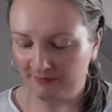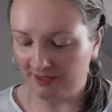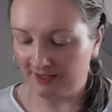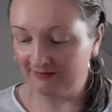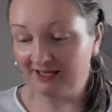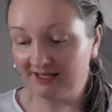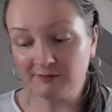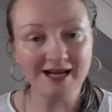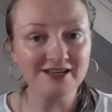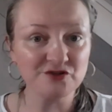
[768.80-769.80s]
And they
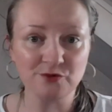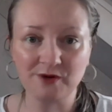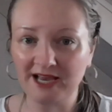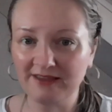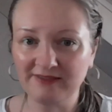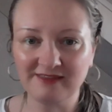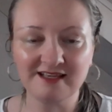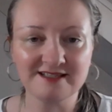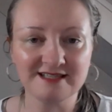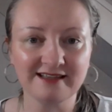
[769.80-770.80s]
might try
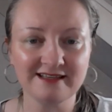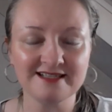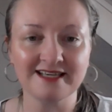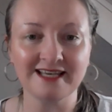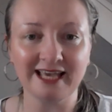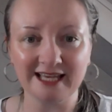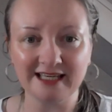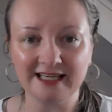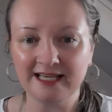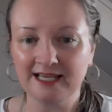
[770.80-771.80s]
things like this
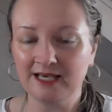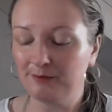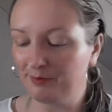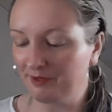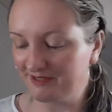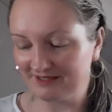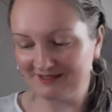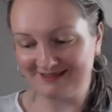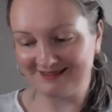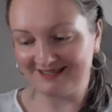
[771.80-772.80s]
again, but
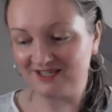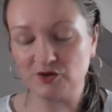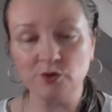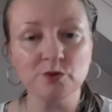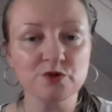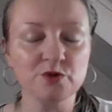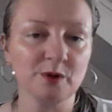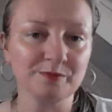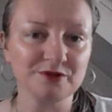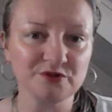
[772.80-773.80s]
this is also an
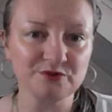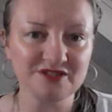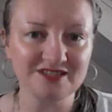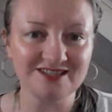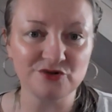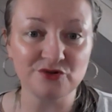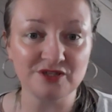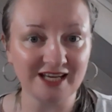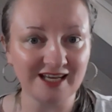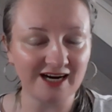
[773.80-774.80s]
opportunity to
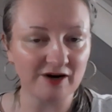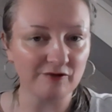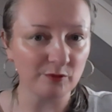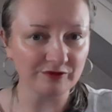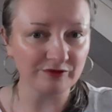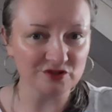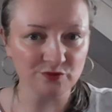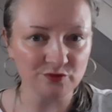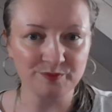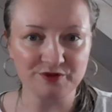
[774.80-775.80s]
take care of all these
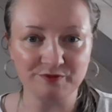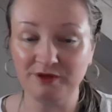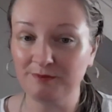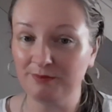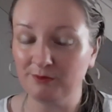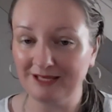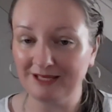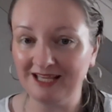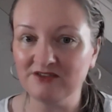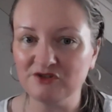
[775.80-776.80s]
groups of people
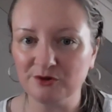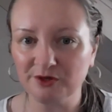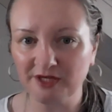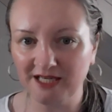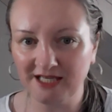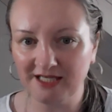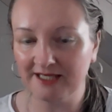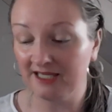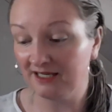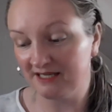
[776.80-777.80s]
in Turkey,
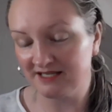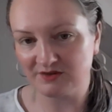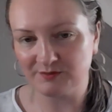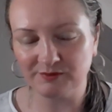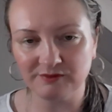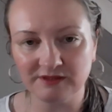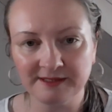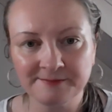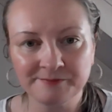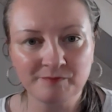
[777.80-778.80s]
in Istanbul,
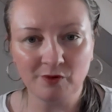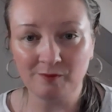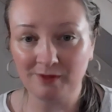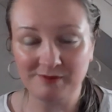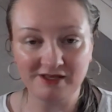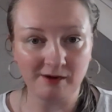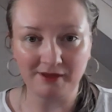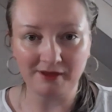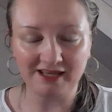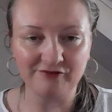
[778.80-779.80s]
or maybe
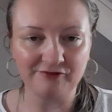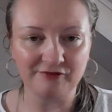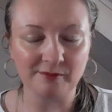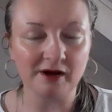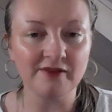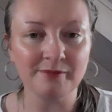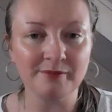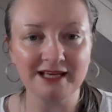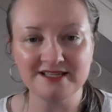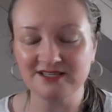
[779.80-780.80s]
coming in from other
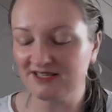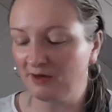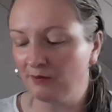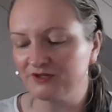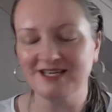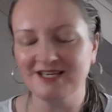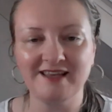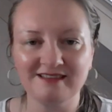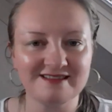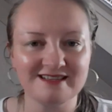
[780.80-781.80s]
places. They will
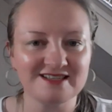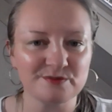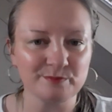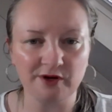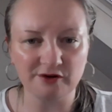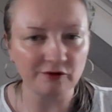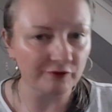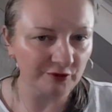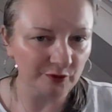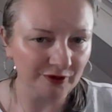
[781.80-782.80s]
say that this is part of
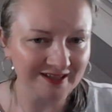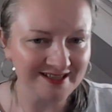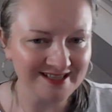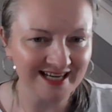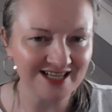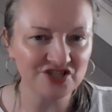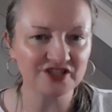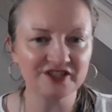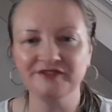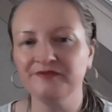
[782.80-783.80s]
an
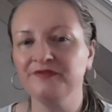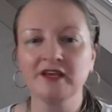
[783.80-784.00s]
organization.